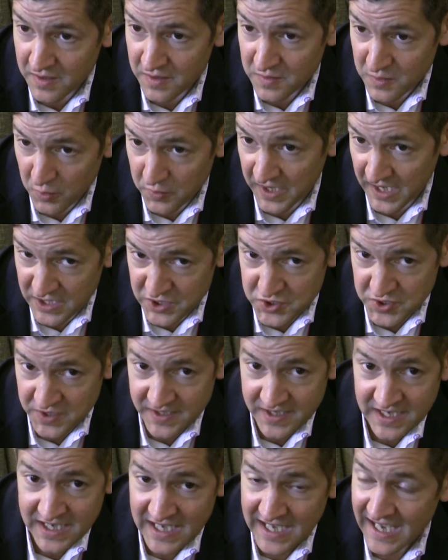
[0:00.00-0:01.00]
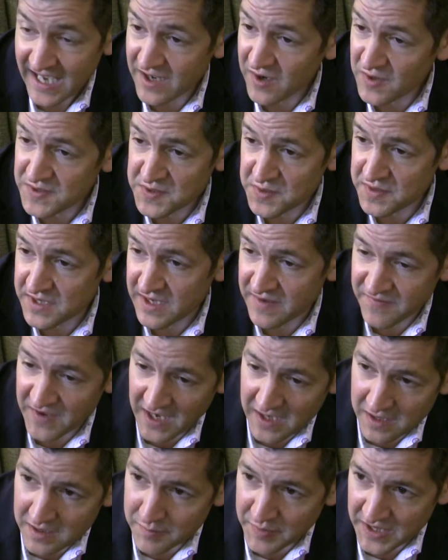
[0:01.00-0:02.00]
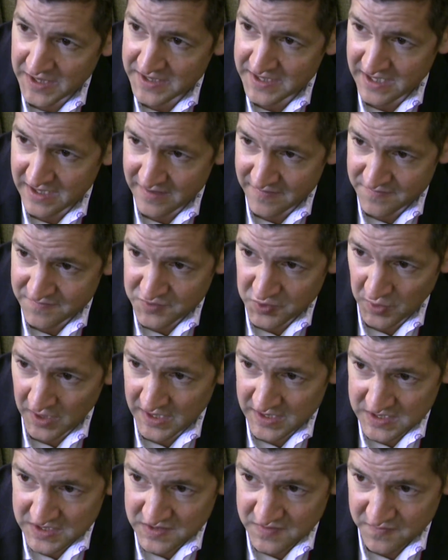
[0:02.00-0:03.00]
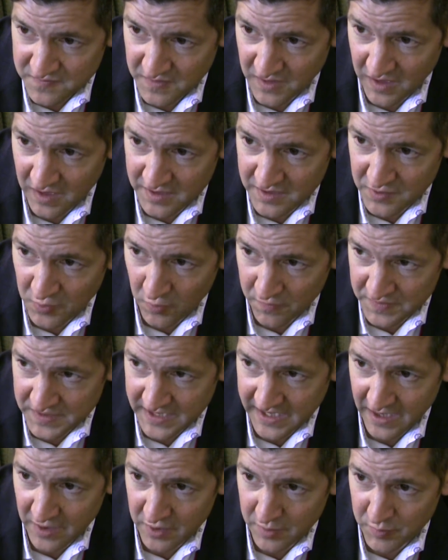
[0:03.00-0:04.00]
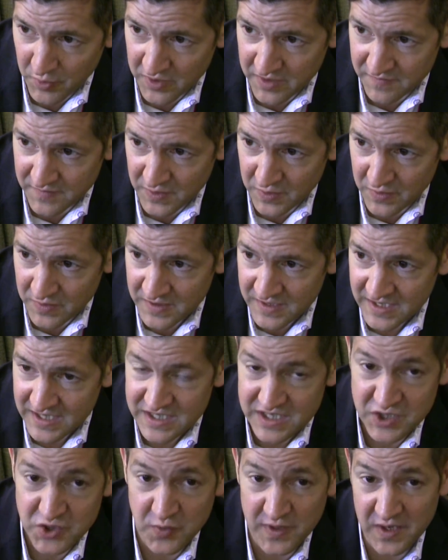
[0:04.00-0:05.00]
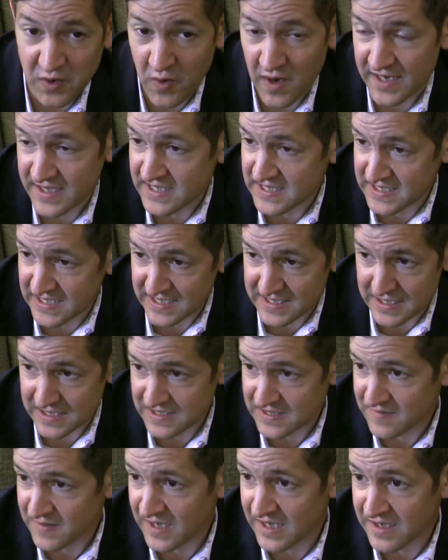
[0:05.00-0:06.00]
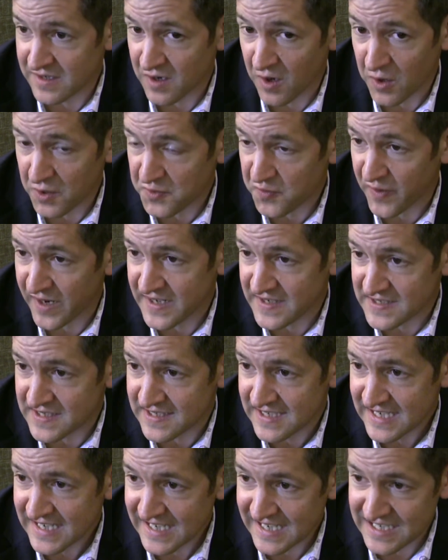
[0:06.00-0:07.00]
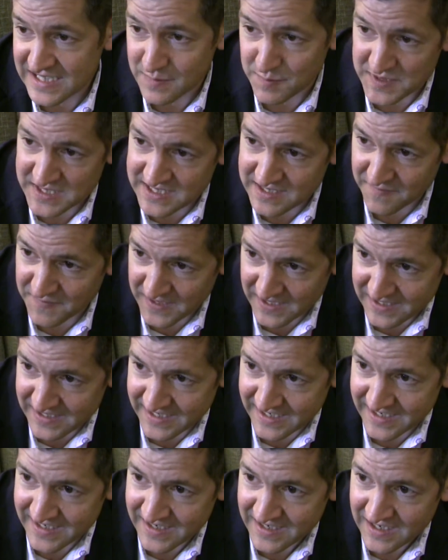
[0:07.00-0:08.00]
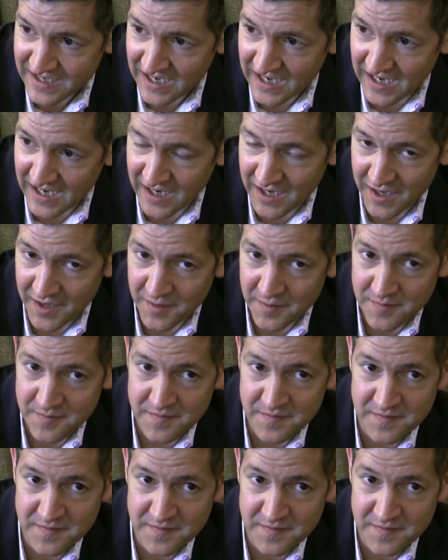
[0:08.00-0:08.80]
location and also the availability of drugs on an over-the-counter point of view to treat chronic diseases. And arthritis is specifically um,